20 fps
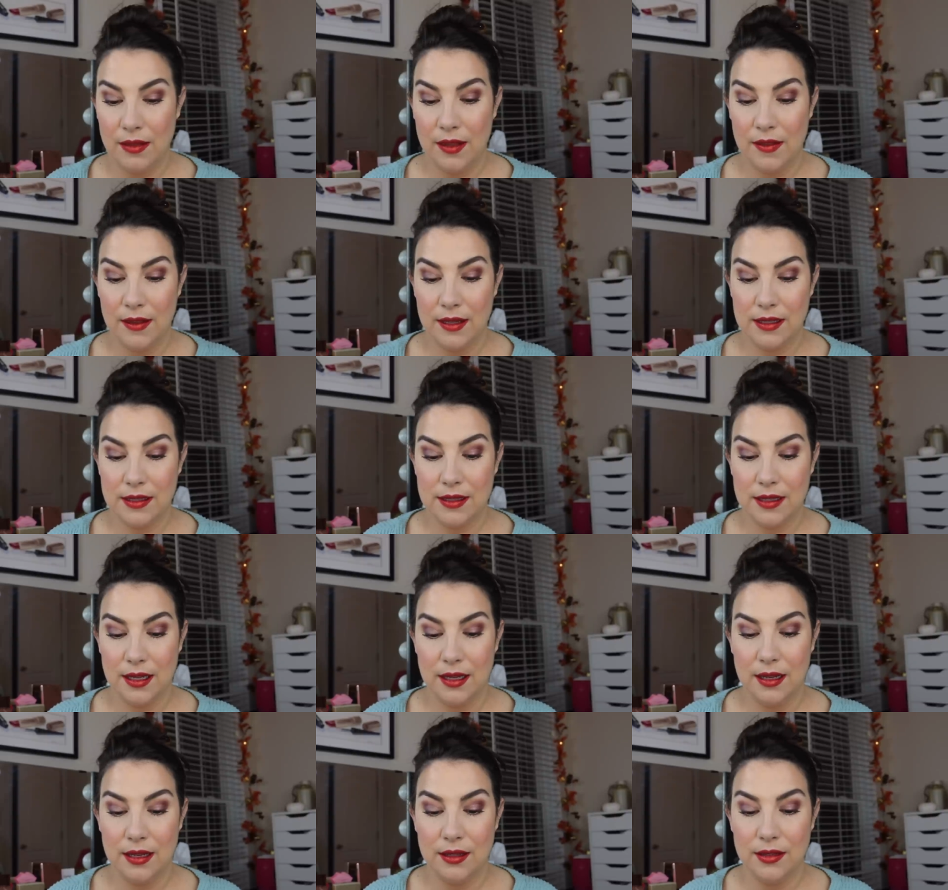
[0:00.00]
then they
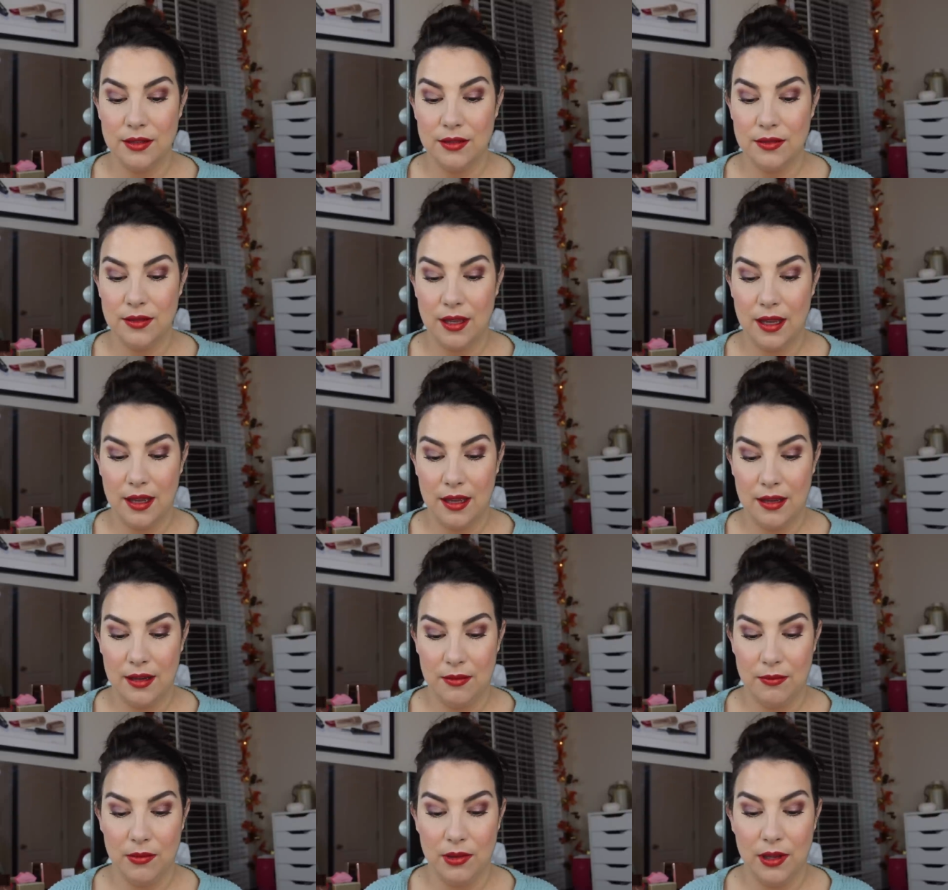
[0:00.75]
say do
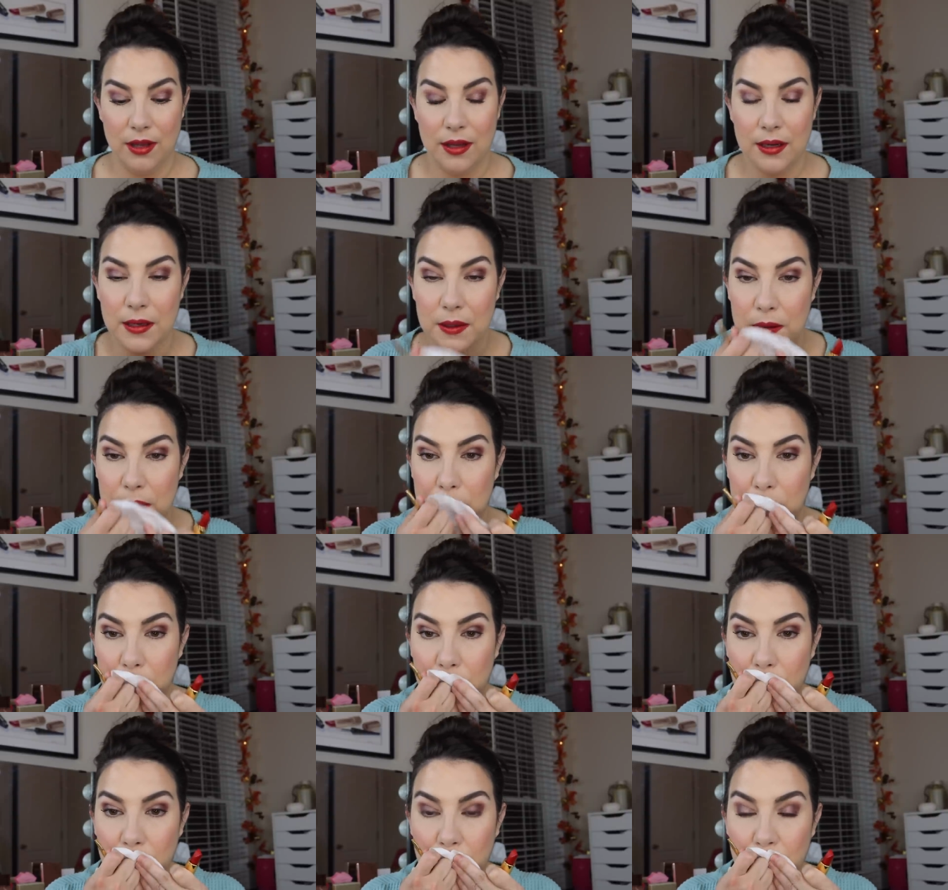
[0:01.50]
that and blot
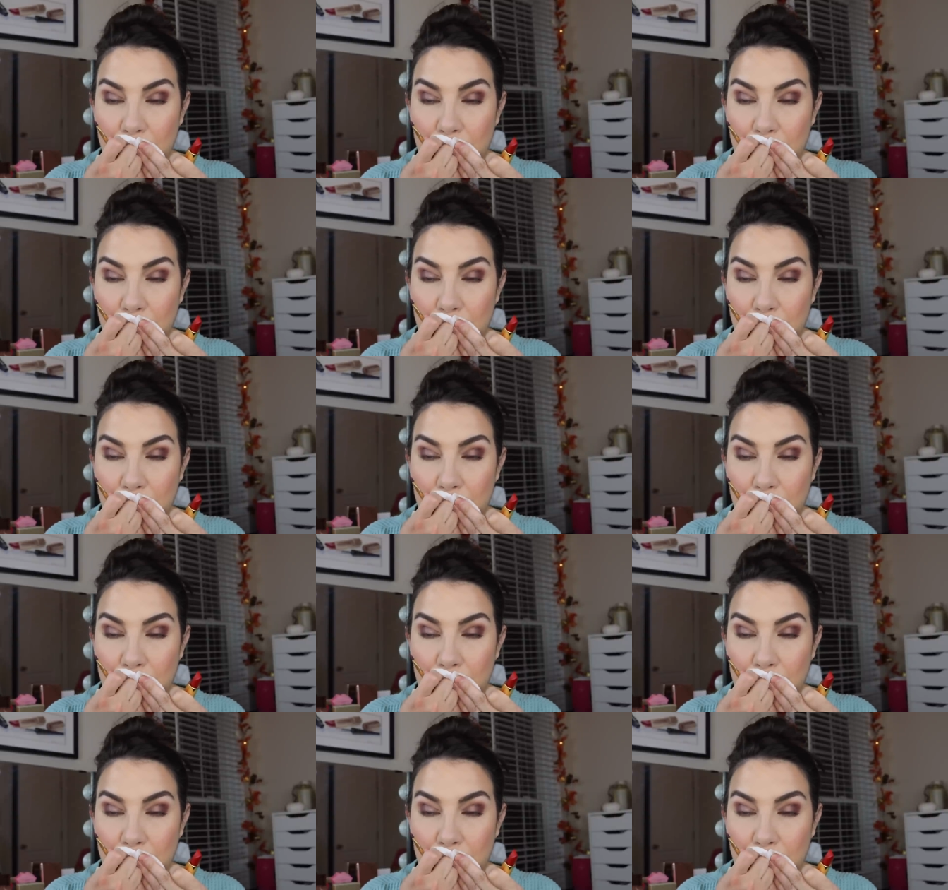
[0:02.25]
again.